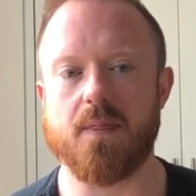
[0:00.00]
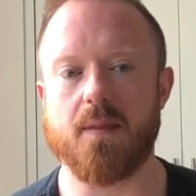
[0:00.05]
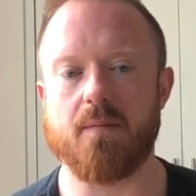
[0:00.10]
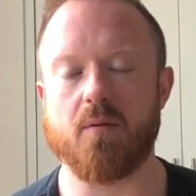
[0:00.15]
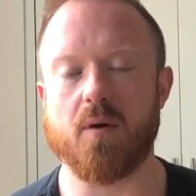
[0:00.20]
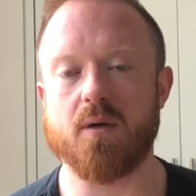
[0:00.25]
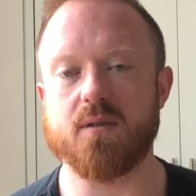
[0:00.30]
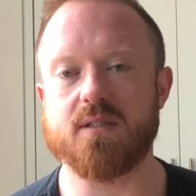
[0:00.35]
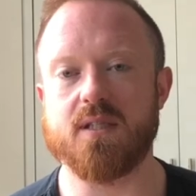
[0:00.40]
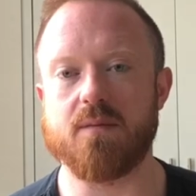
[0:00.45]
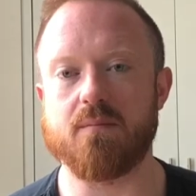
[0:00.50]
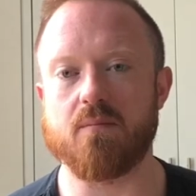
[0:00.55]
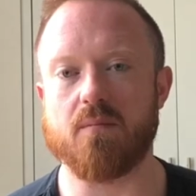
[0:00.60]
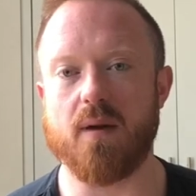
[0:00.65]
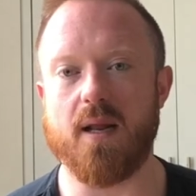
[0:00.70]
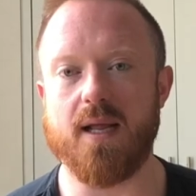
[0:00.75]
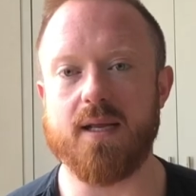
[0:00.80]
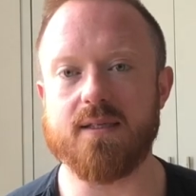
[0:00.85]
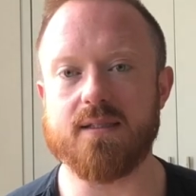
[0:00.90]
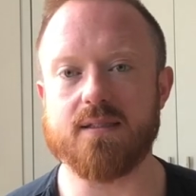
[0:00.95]
protein
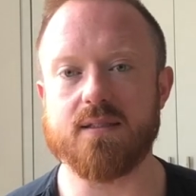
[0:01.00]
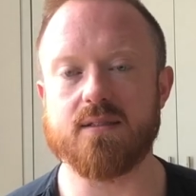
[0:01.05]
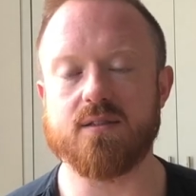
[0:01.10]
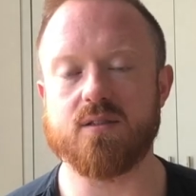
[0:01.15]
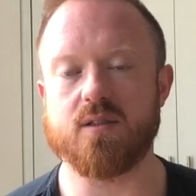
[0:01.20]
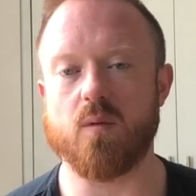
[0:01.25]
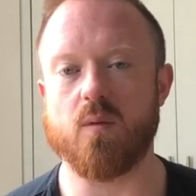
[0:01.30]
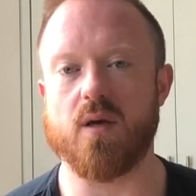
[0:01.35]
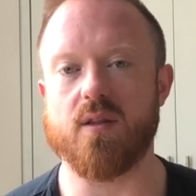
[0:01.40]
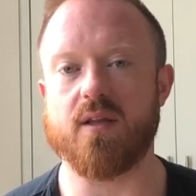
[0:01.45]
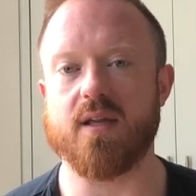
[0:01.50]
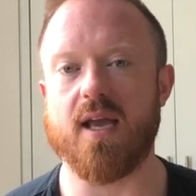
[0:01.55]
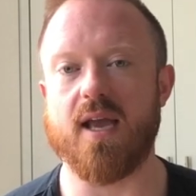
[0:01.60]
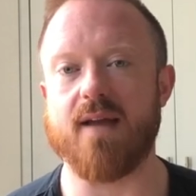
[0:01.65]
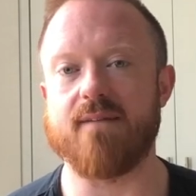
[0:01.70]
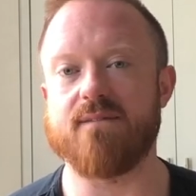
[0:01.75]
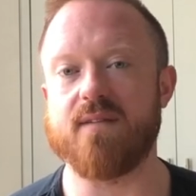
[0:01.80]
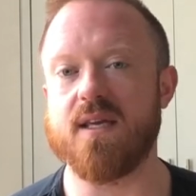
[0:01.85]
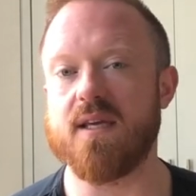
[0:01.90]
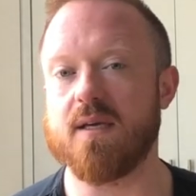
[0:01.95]
blend, so either get a
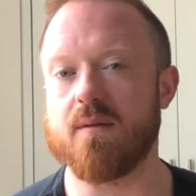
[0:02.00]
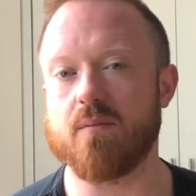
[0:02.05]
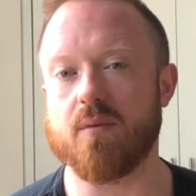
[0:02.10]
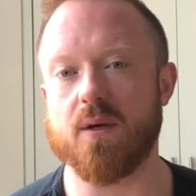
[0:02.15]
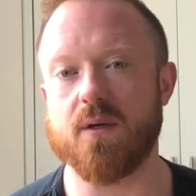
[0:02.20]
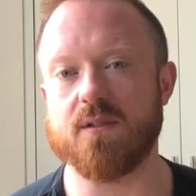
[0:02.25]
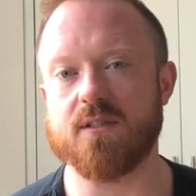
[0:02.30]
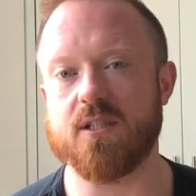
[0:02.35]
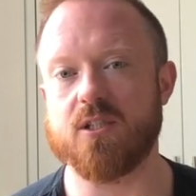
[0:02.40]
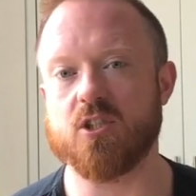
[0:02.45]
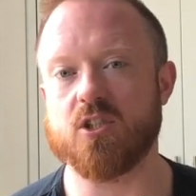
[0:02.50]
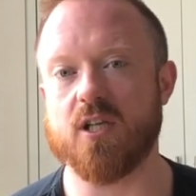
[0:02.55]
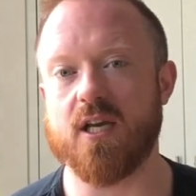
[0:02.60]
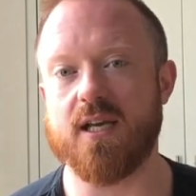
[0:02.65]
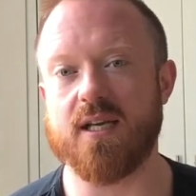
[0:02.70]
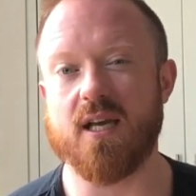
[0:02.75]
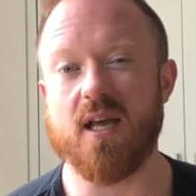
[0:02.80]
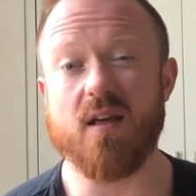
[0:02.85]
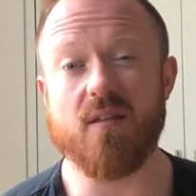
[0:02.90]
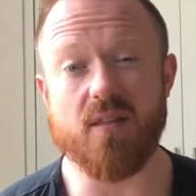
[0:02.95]
vegan protein
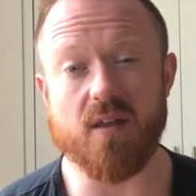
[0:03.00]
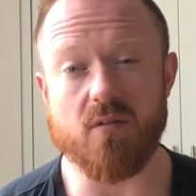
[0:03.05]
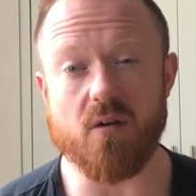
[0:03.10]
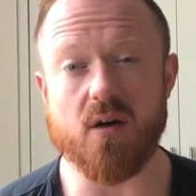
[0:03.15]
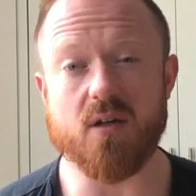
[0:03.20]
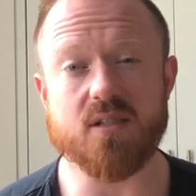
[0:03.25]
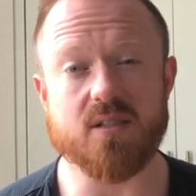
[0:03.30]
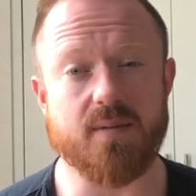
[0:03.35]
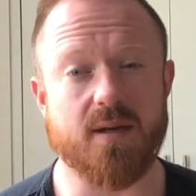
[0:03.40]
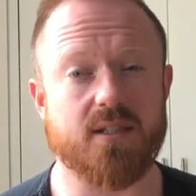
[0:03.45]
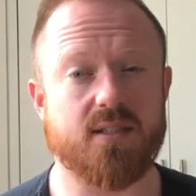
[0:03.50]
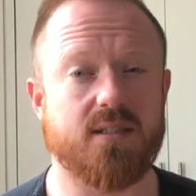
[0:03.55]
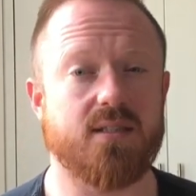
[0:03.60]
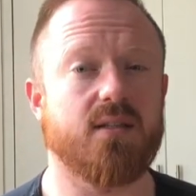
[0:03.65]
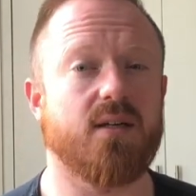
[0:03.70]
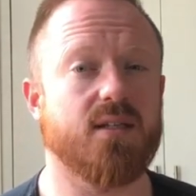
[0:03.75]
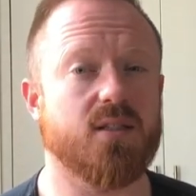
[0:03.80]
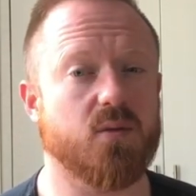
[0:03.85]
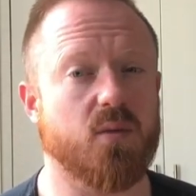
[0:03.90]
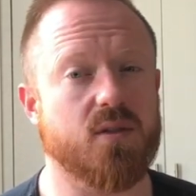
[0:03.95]
shake, there are some actually
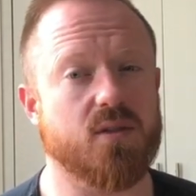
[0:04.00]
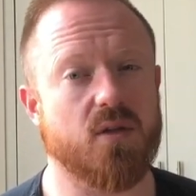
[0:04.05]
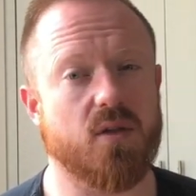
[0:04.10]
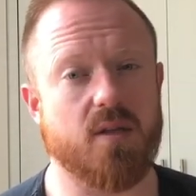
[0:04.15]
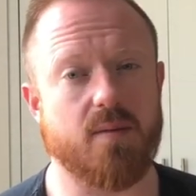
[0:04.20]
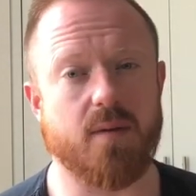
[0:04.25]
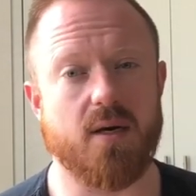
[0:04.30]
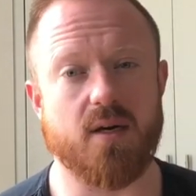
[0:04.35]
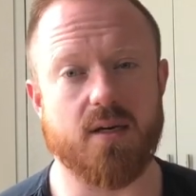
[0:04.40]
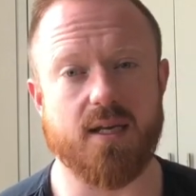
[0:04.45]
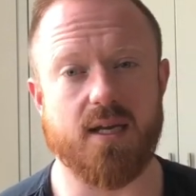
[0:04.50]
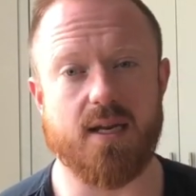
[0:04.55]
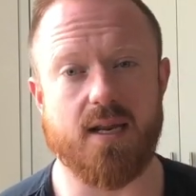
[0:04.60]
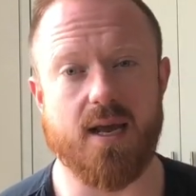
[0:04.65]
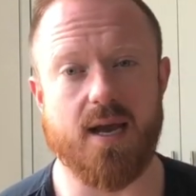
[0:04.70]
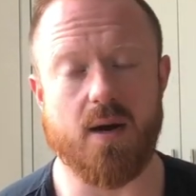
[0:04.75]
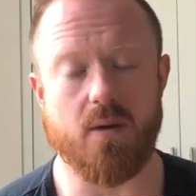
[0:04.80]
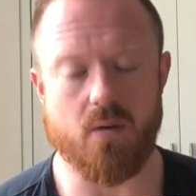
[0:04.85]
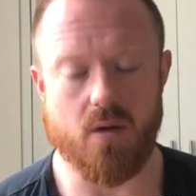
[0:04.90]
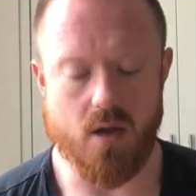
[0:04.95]
nice ones on the market
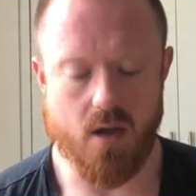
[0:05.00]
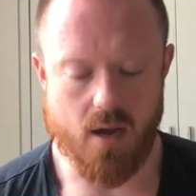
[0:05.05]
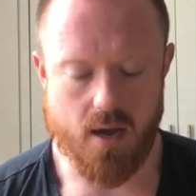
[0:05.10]
now,